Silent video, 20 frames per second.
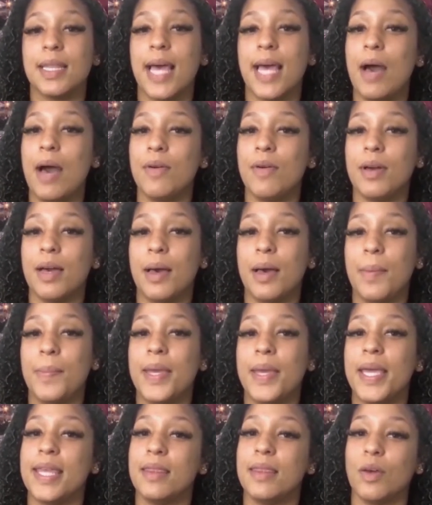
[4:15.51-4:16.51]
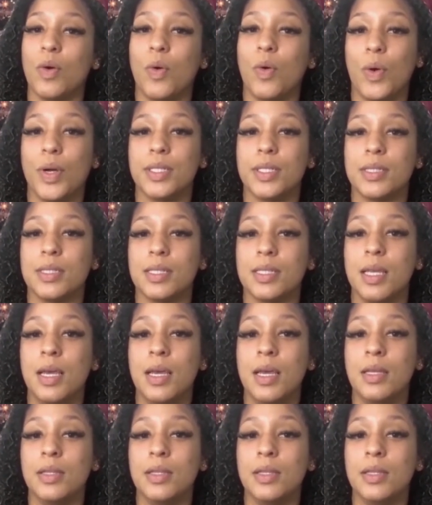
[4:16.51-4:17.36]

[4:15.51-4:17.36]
the outcome in the courts.